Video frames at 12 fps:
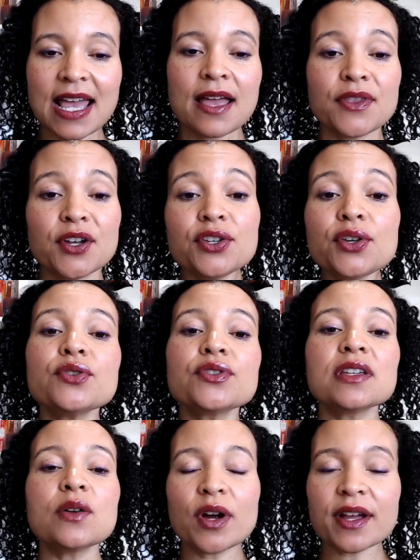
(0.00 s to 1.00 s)
They're usually
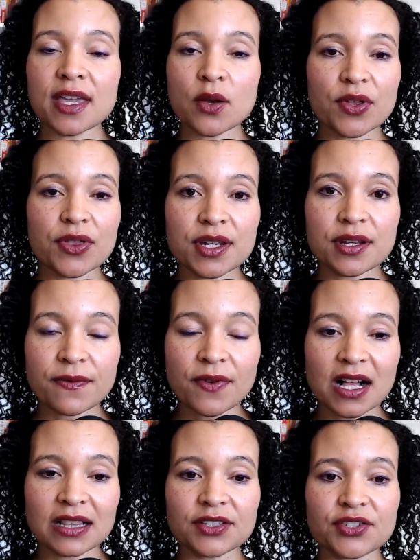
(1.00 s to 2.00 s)
working with a
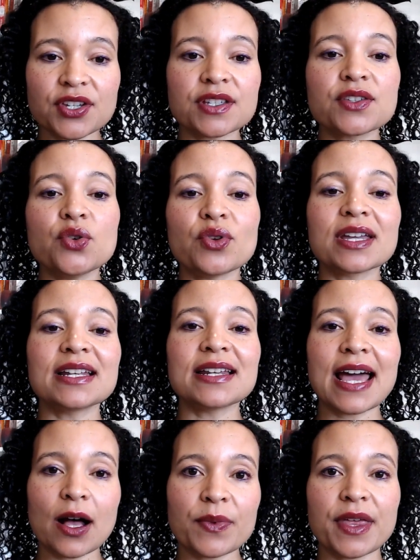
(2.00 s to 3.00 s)
nephrologist who can
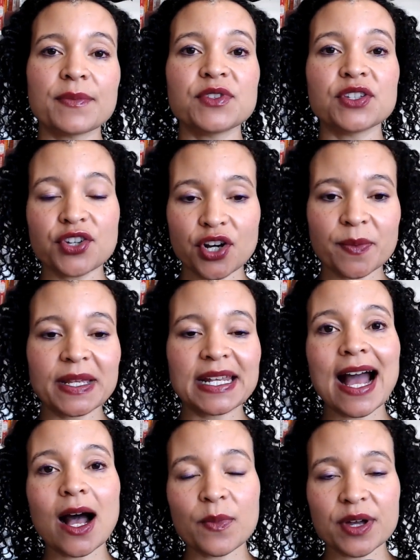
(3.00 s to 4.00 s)
help them determine
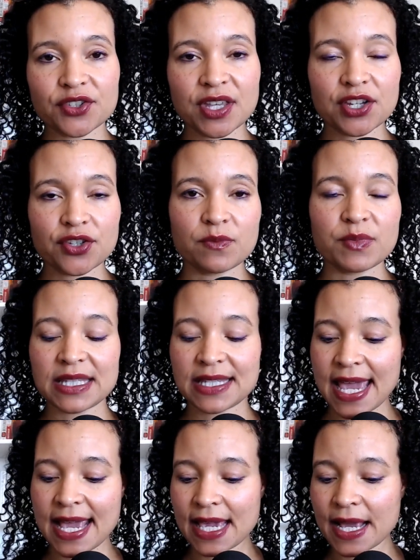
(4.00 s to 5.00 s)
how much they should be
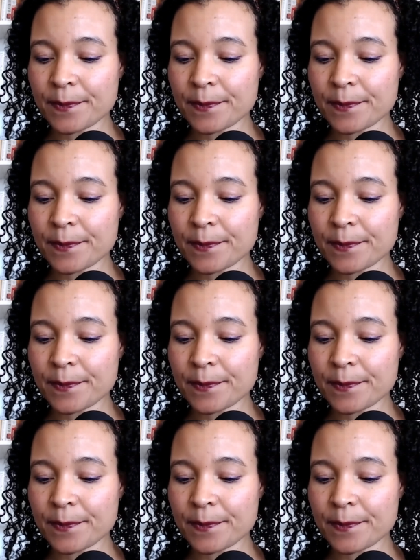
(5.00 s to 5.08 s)
taking.